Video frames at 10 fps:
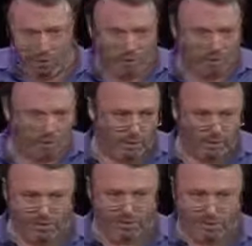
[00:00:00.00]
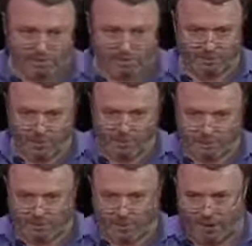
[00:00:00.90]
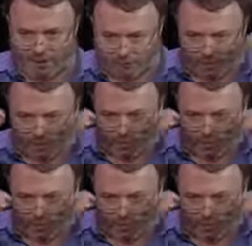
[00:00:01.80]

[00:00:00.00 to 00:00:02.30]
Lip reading: Not only is this being spread by the vector